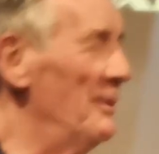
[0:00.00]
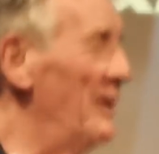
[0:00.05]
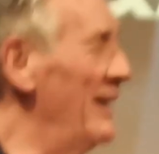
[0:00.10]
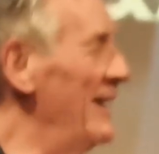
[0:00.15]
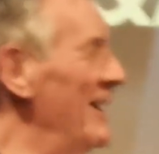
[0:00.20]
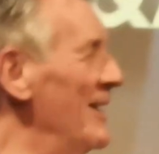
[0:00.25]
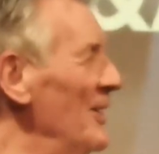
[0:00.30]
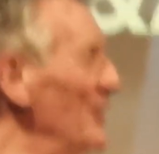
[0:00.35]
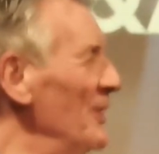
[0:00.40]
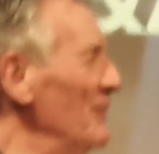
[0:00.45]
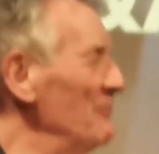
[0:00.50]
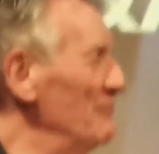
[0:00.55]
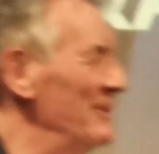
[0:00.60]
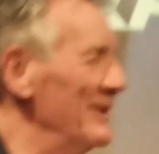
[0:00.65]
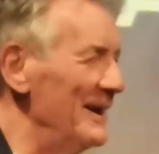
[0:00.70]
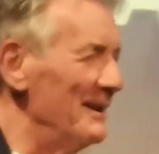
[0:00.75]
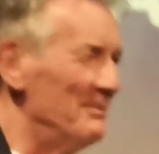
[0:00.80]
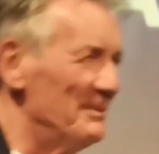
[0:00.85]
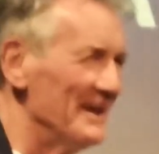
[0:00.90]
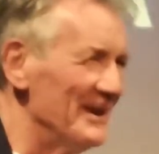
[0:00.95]

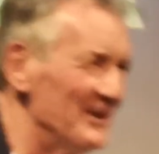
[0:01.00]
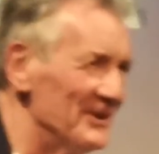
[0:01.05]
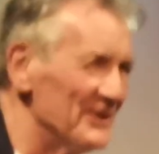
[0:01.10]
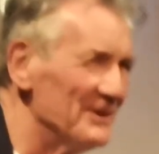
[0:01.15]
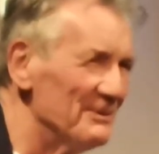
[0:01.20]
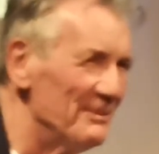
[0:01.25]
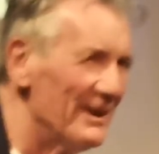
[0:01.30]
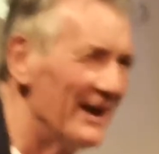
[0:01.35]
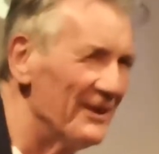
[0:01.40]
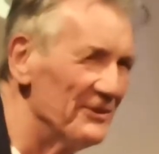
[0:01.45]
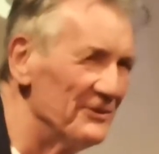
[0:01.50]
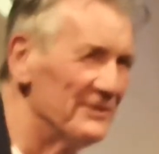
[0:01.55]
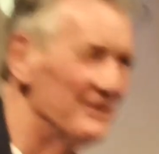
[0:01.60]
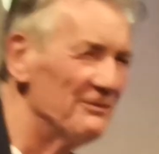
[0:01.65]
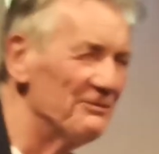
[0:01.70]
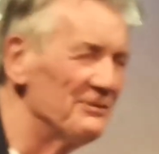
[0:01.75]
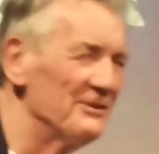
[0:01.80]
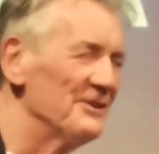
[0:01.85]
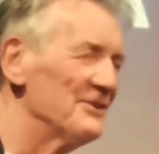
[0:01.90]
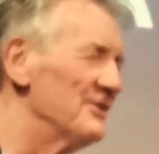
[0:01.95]
burbling on
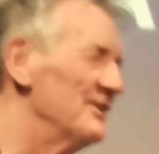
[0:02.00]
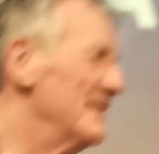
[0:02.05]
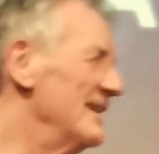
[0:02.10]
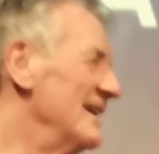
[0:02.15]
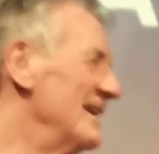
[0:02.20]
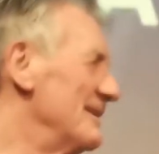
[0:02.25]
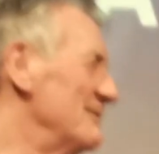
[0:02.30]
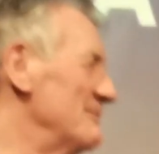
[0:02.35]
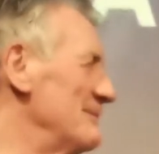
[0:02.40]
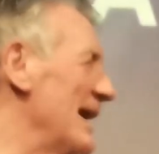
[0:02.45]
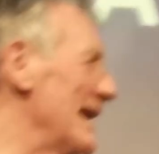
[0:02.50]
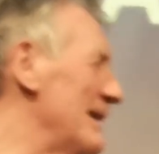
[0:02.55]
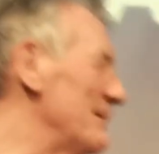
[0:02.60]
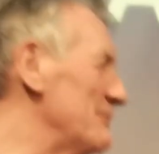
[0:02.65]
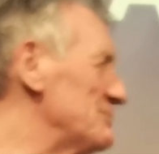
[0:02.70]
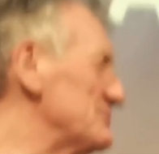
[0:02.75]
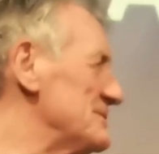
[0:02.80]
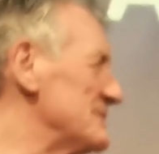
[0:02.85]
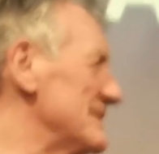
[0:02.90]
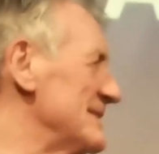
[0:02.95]
about they know the
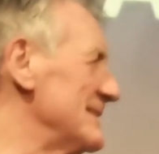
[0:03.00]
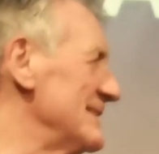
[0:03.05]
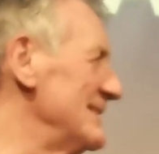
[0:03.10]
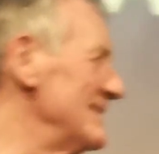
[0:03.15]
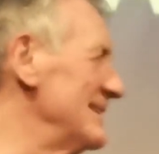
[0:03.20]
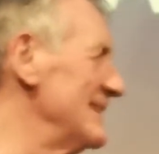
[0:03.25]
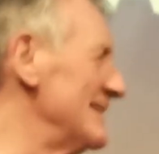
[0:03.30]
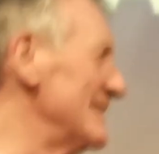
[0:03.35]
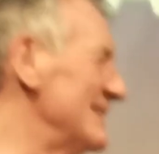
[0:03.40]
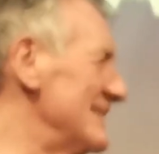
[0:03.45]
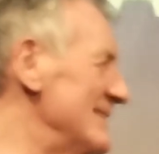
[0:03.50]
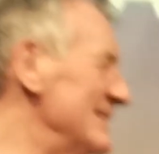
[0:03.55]
value of education.